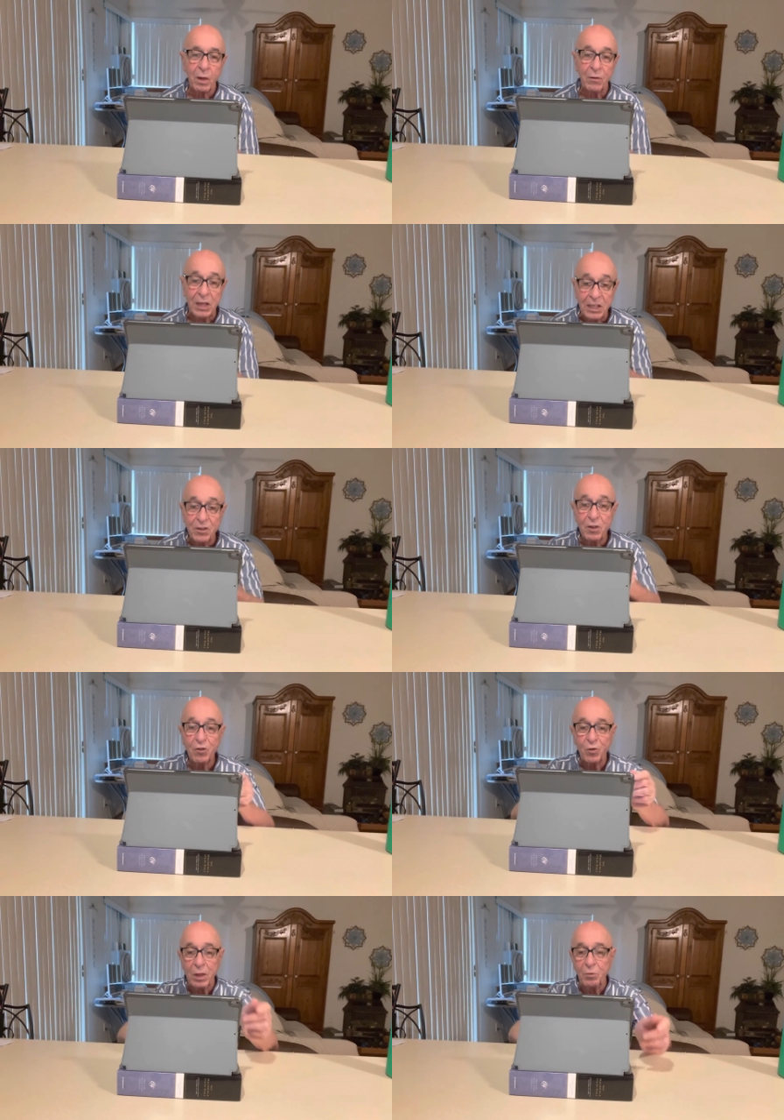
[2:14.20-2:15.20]
These
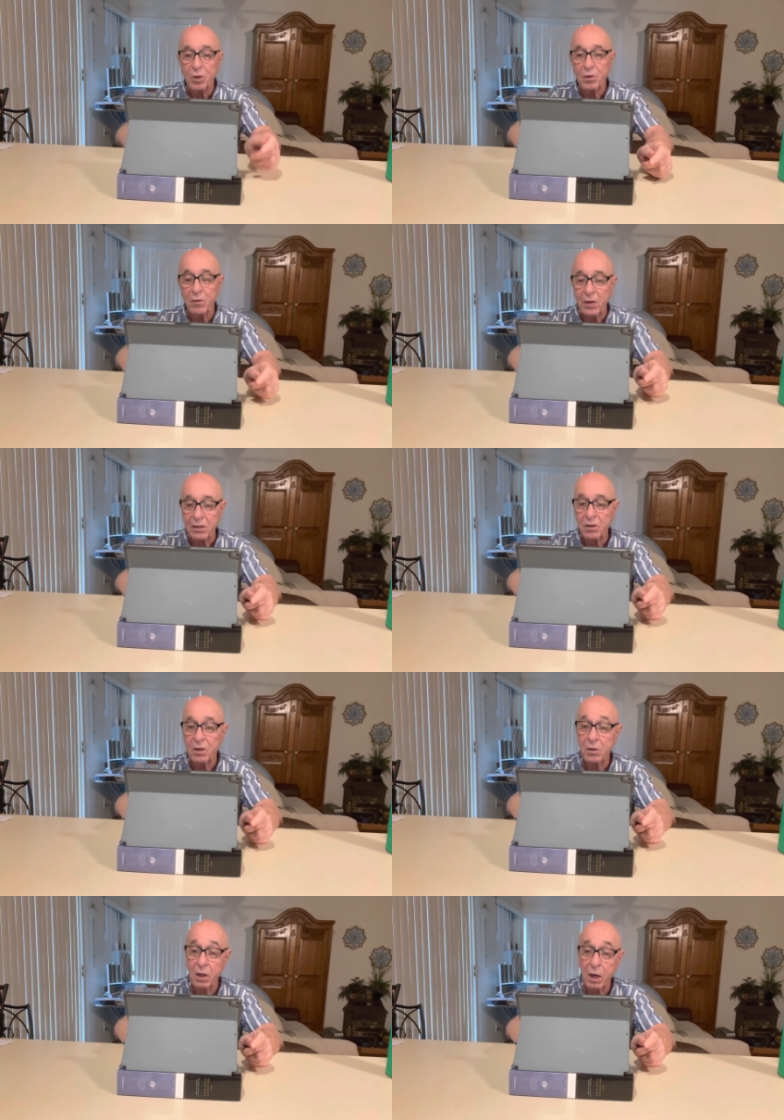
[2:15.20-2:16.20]
descriptions of
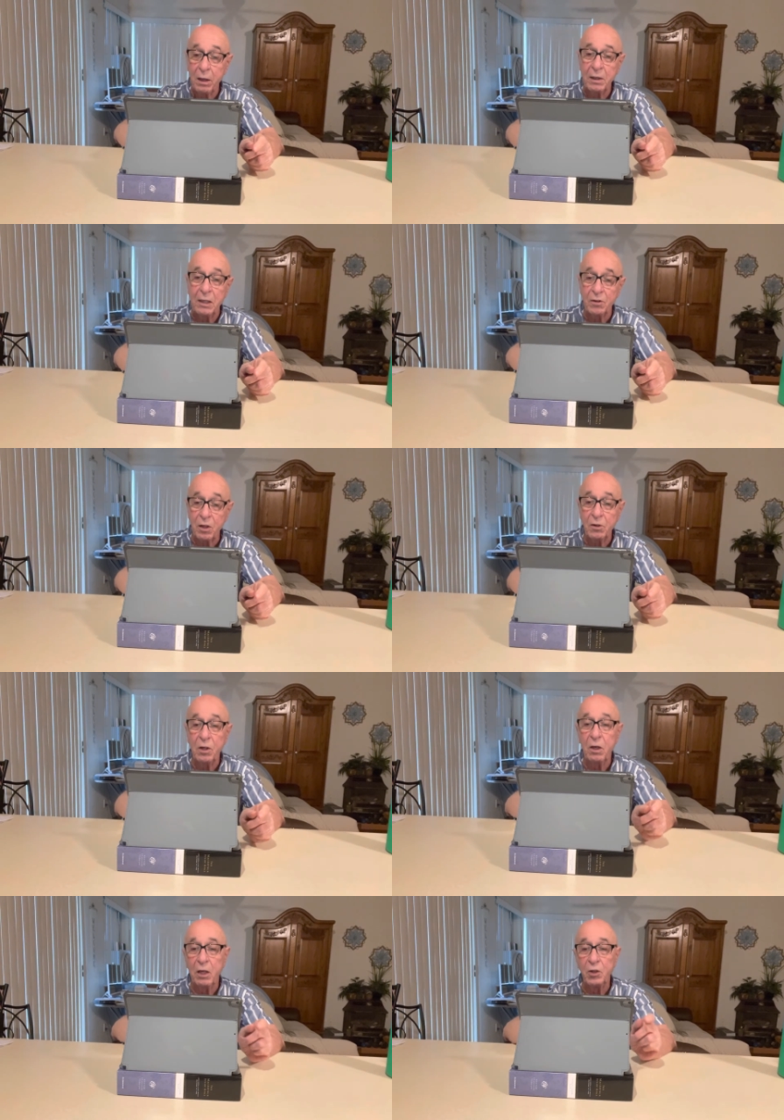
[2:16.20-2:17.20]

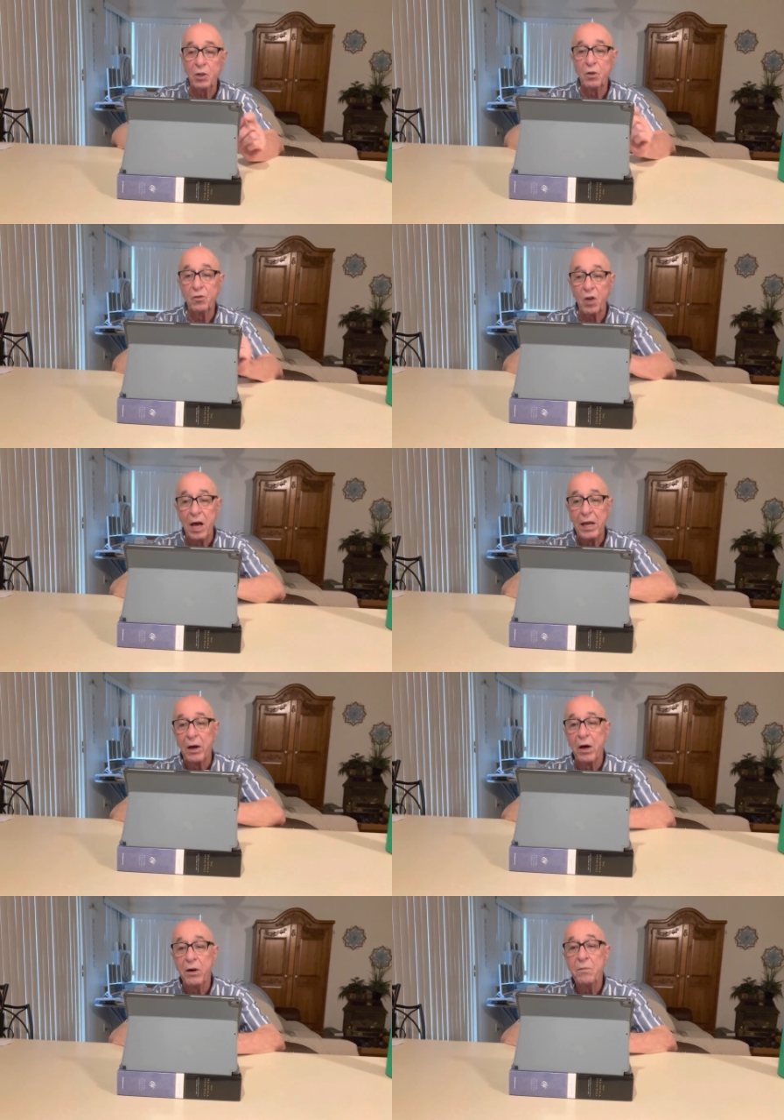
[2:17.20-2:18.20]
eschatological
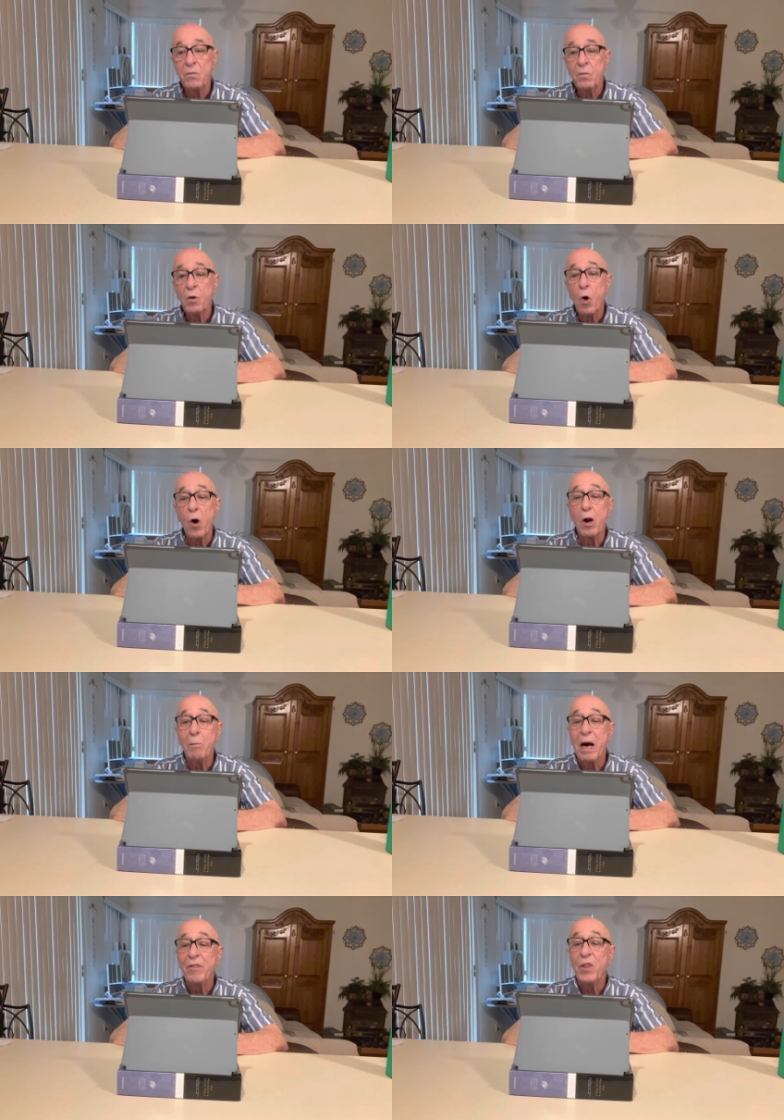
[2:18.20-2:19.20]
Zion are
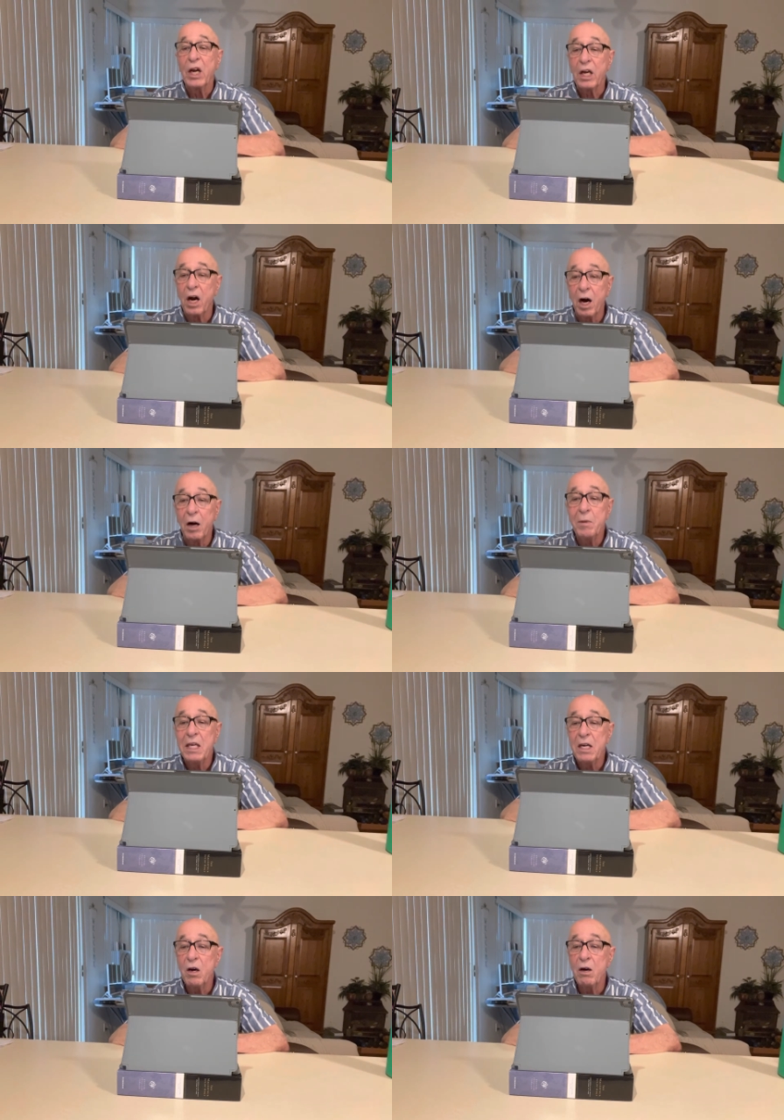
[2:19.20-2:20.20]
about the
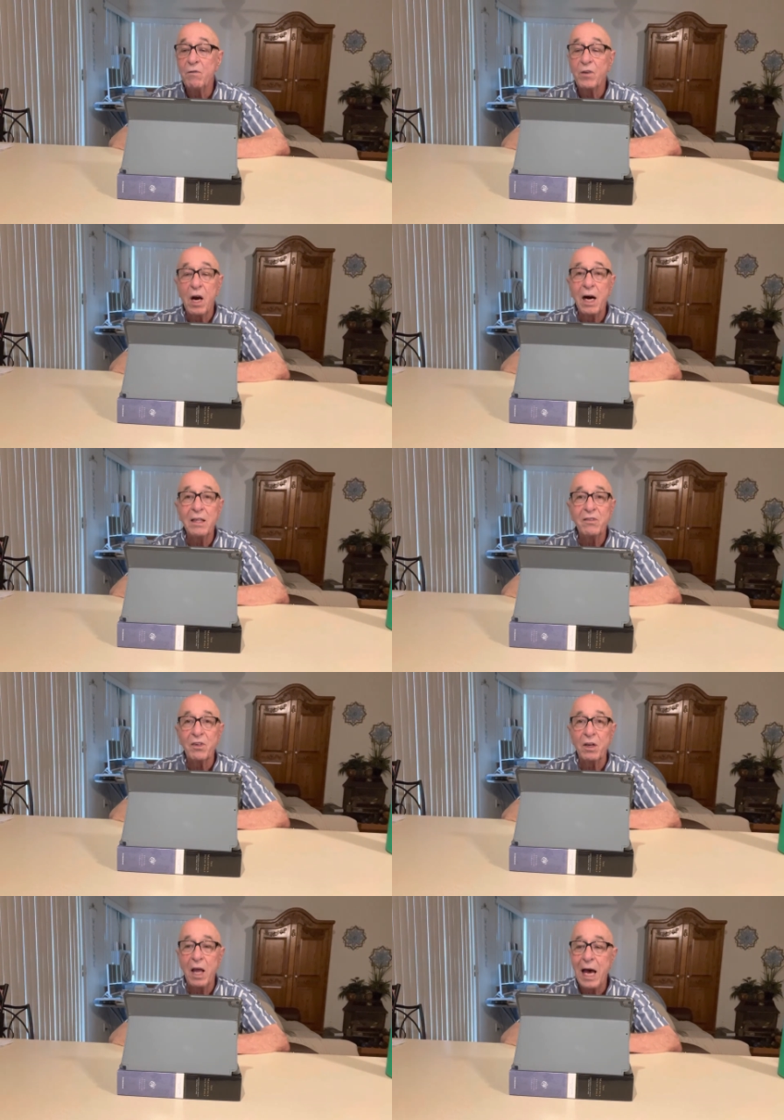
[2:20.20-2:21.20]
coming of God's
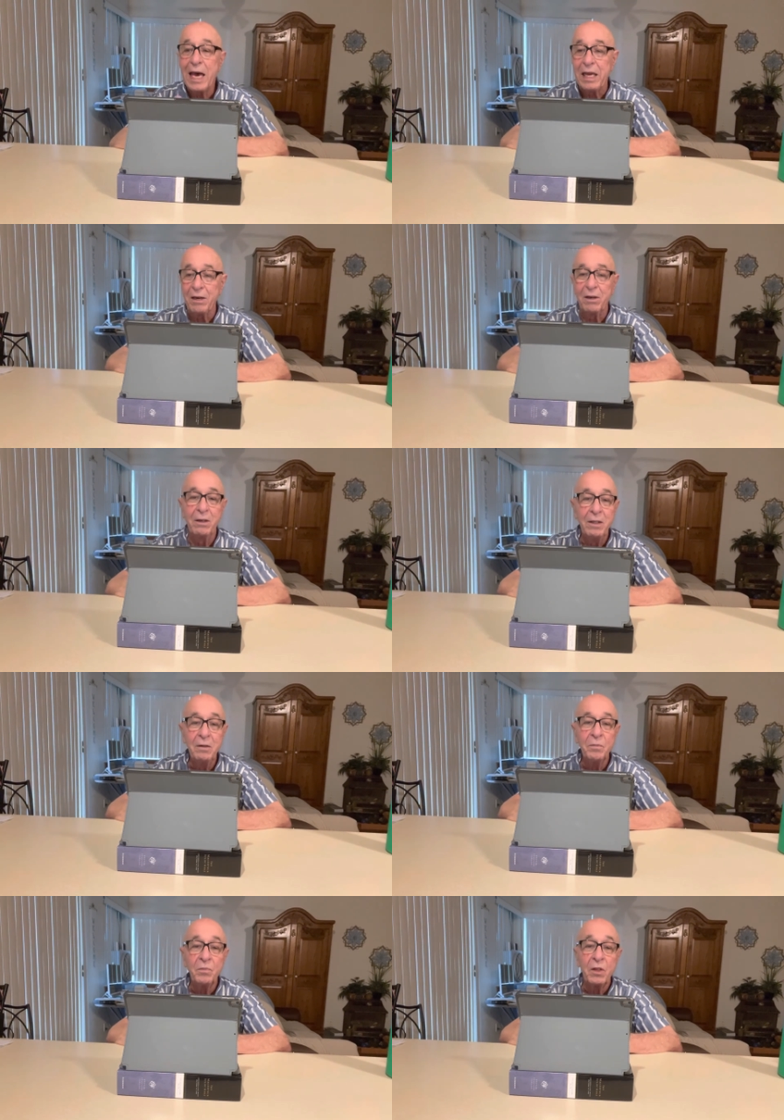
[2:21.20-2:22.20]
light,
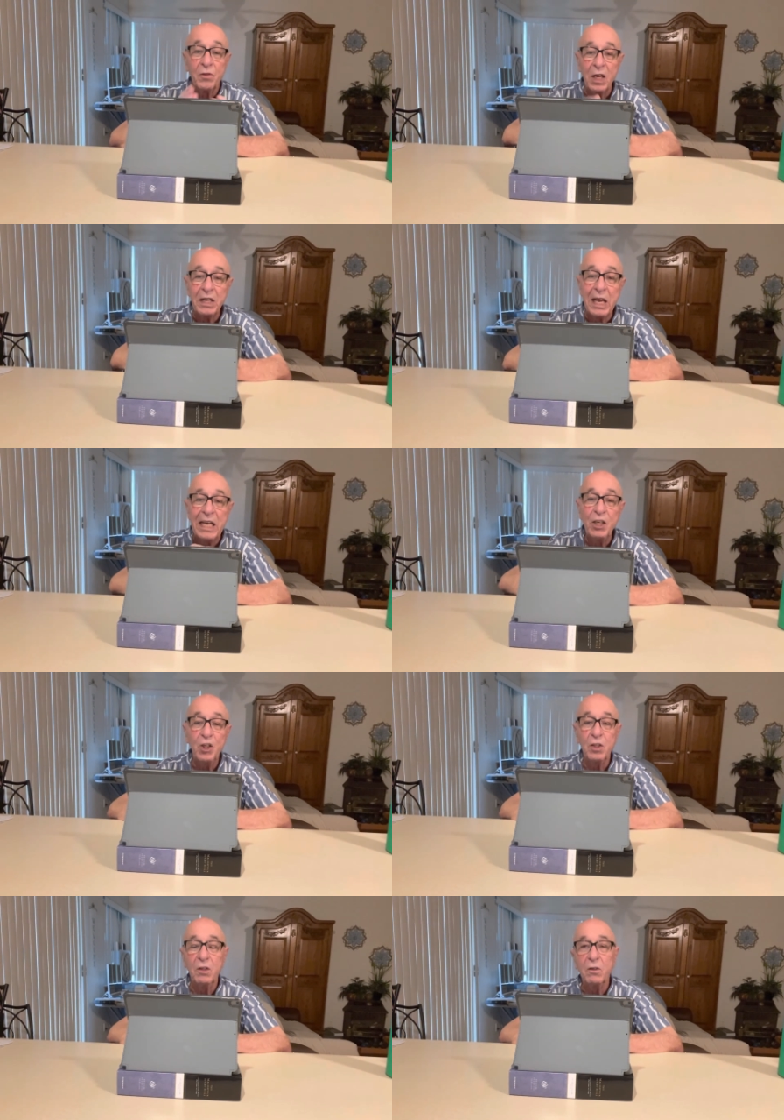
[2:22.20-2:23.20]
the
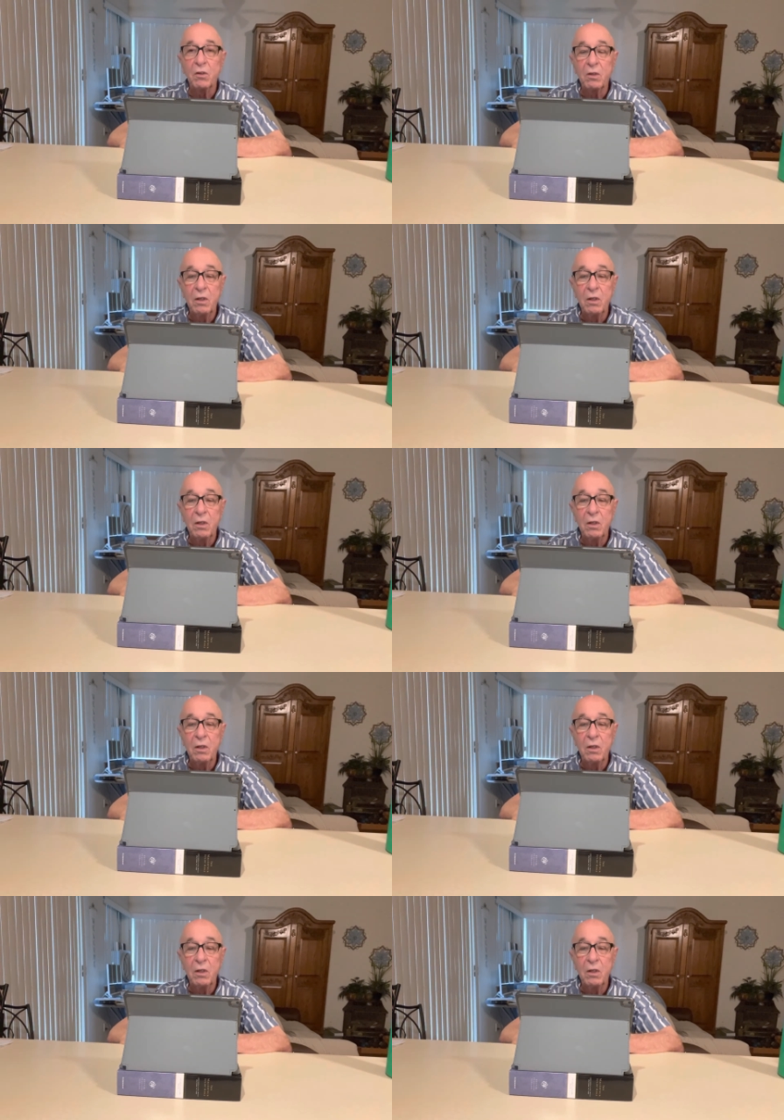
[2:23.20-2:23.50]
nations,